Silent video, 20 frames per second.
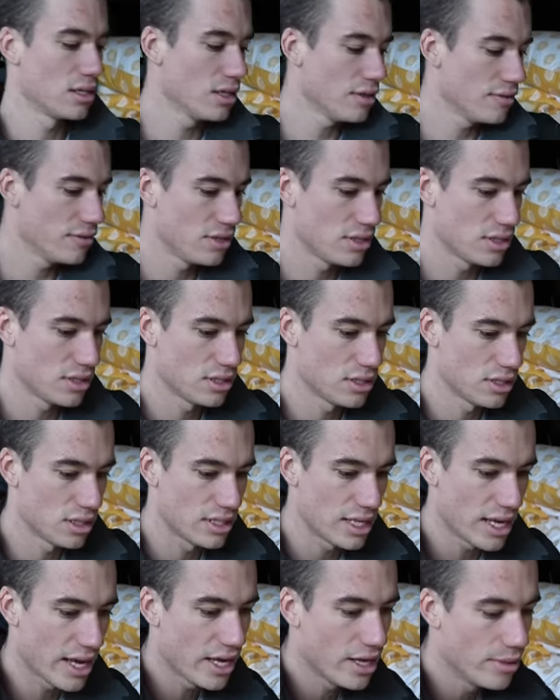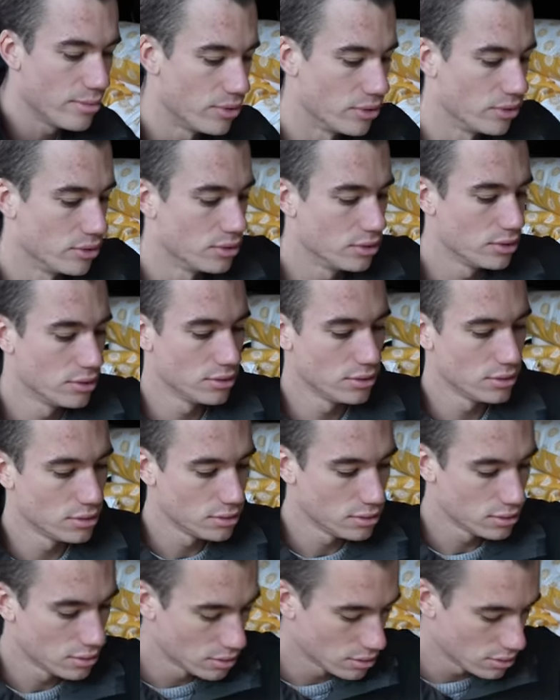can kind of use this as a table.
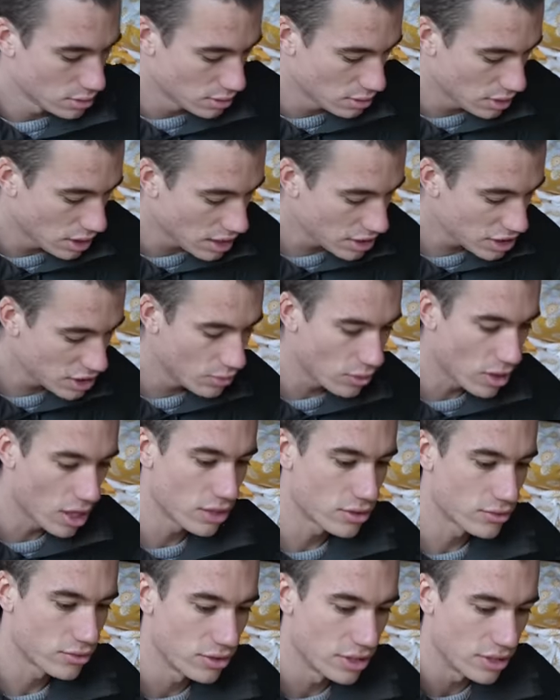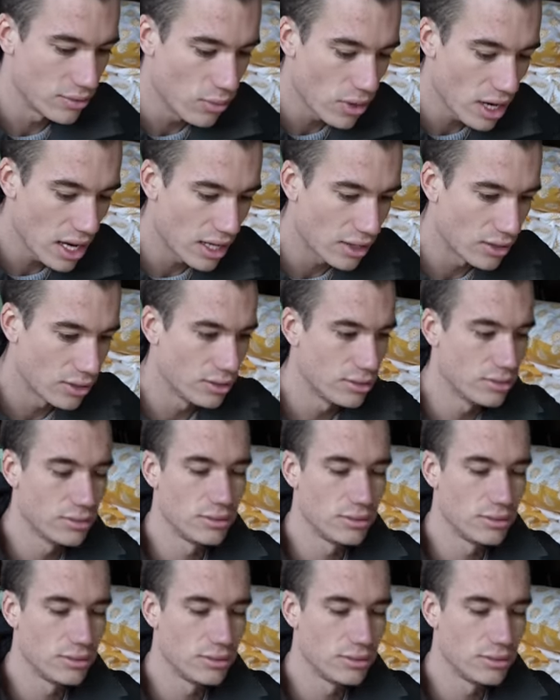That actually works really well.